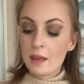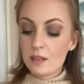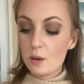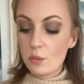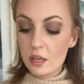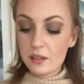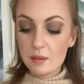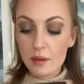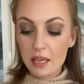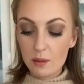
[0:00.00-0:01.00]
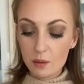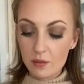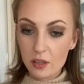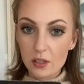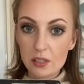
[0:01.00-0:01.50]
The wealthy man in
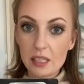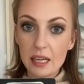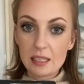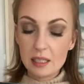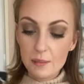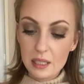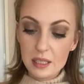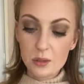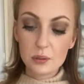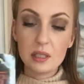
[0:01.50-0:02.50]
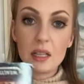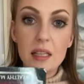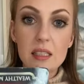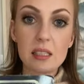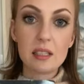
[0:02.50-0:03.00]
reverse. Yeah, somebody is
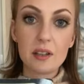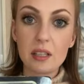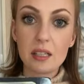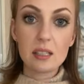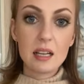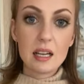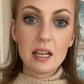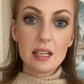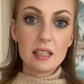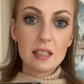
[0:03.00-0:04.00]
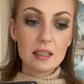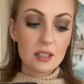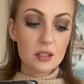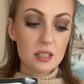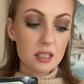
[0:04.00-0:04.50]
realizing here that
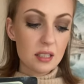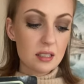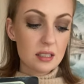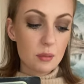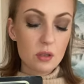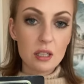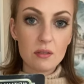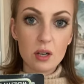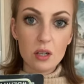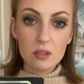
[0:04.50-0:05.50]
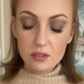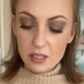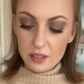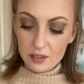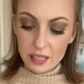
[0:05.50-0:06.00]
there's someone involved
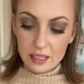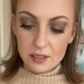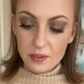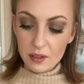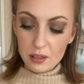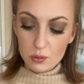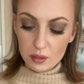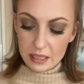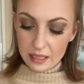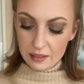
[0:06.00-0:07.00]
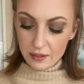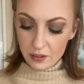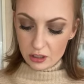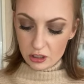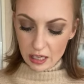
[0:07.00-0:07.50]
here that is very greedy,
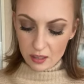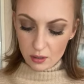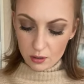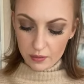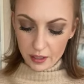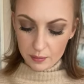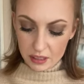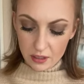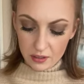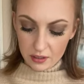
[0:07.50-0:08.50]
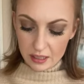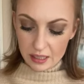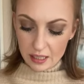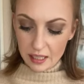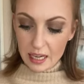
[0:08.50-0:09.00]
very shallow, very
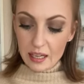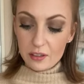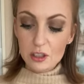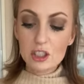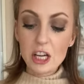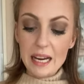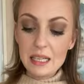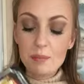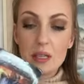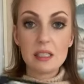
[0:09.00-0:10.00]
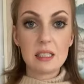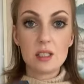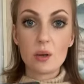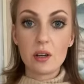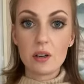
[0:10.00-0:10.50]
materialistic. There's shady business
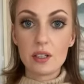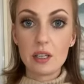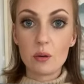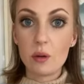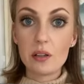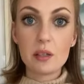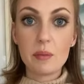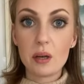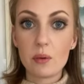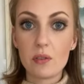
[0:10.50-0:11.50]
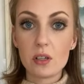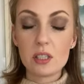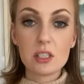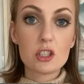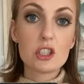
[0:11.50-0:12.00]
going on here. Wealthy man reverse.
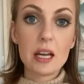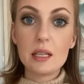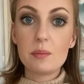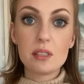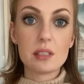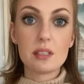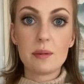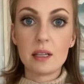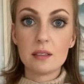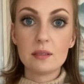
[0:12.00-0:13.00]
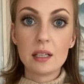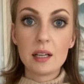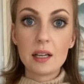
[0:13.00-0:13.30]
This is shady businessman.